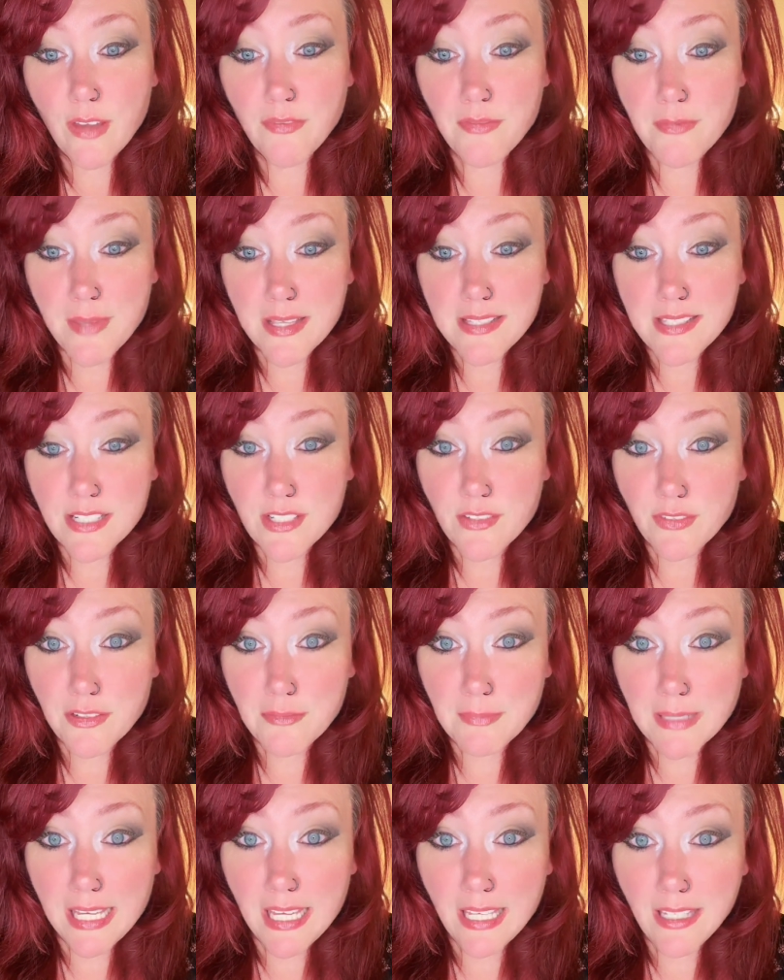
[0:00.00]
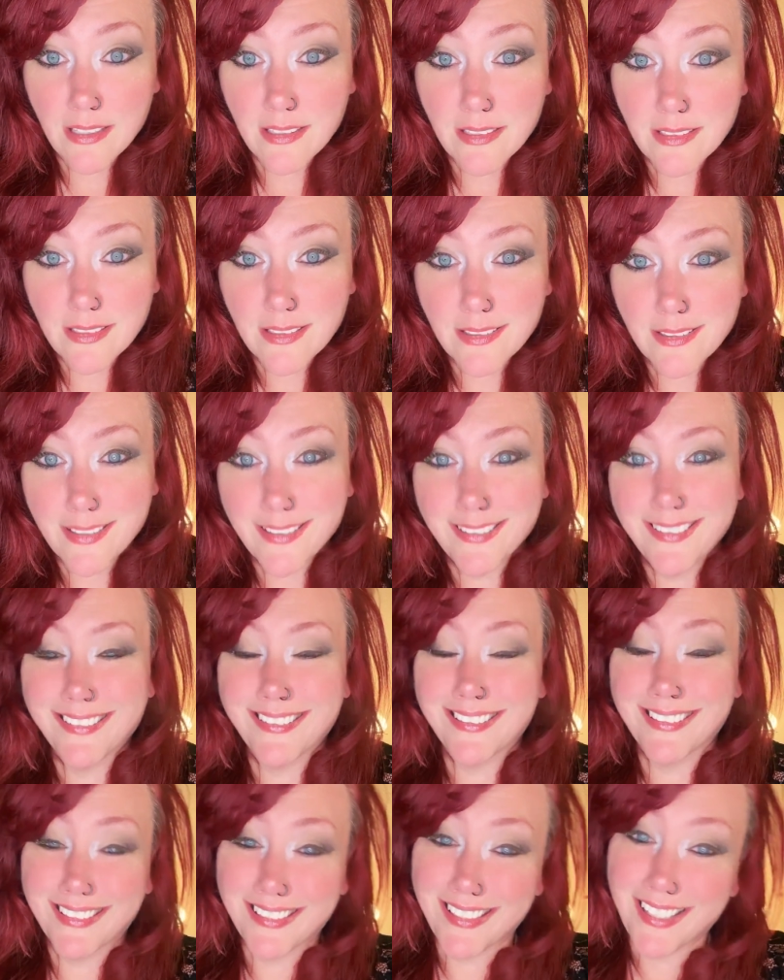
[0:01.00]
You have a message for me?
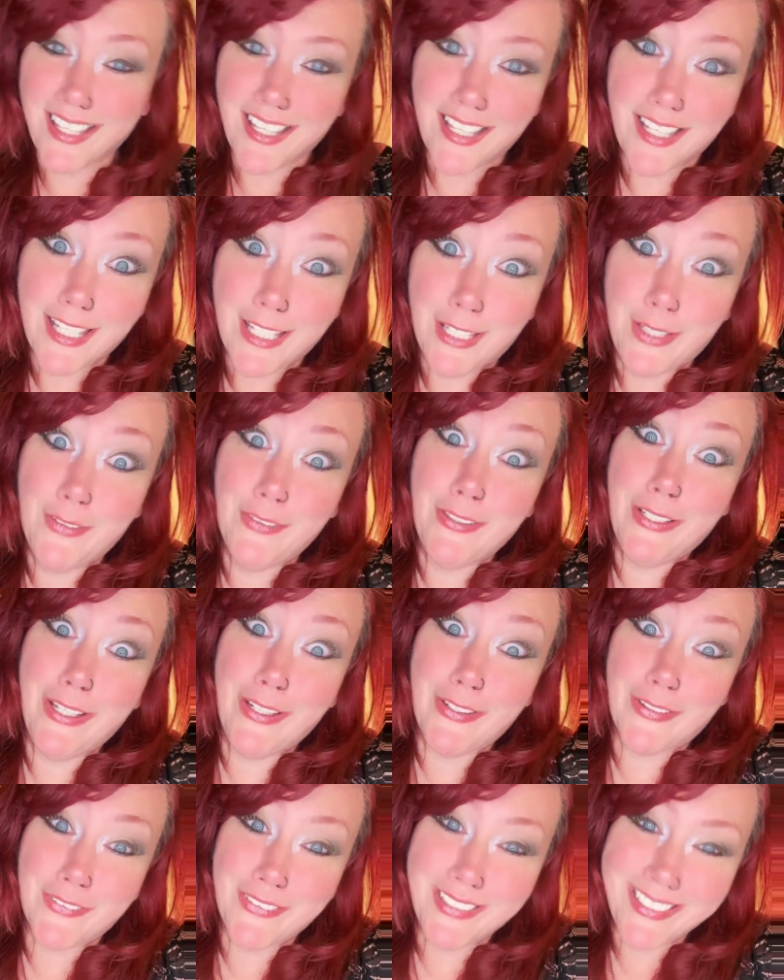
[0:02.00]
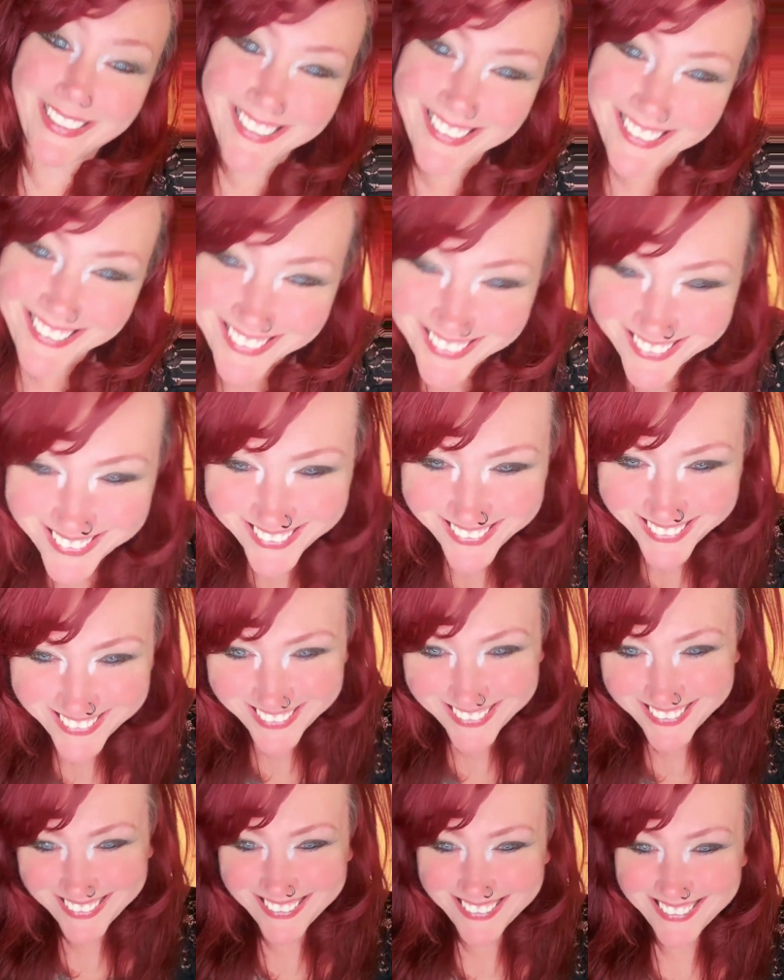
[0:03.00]
Oh no.
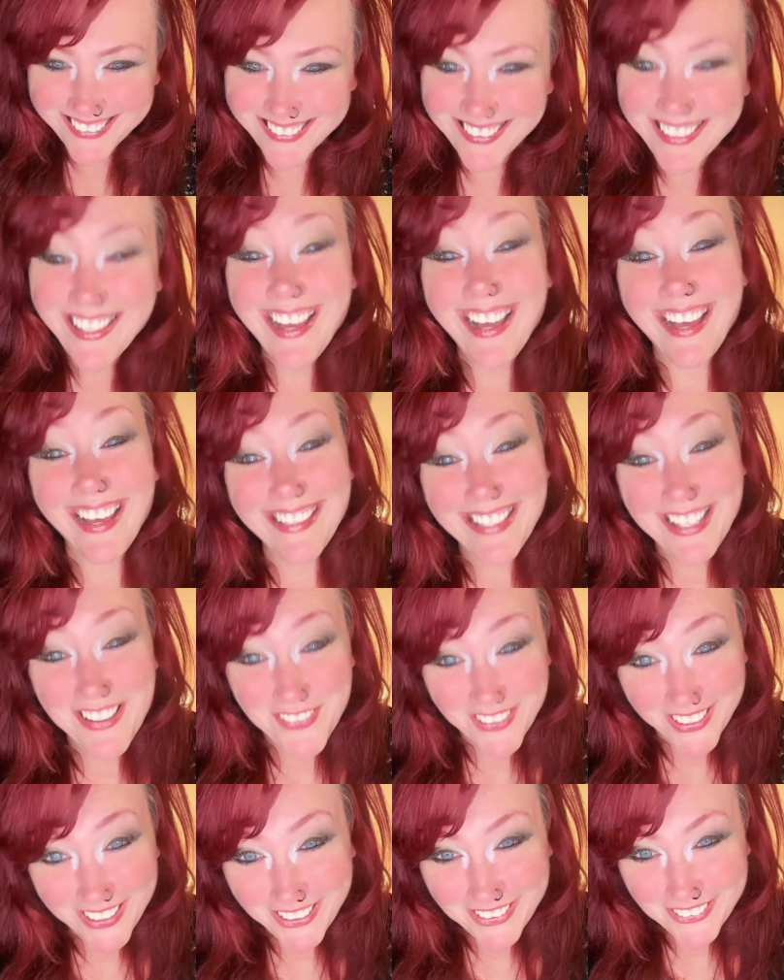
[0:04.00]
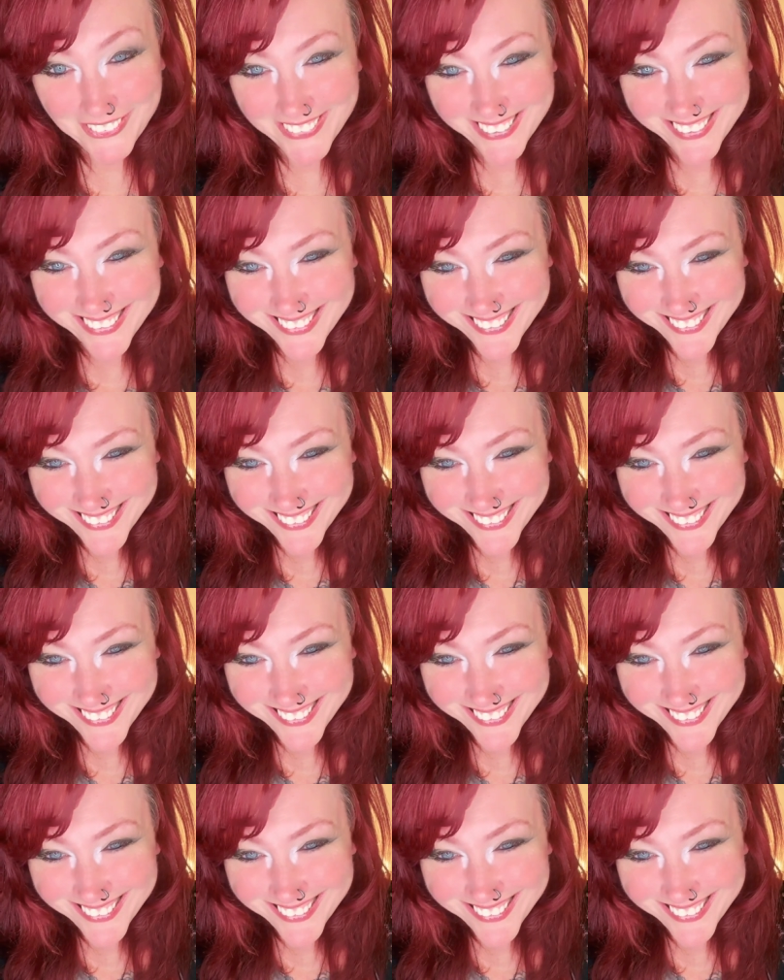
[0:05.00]
I love you.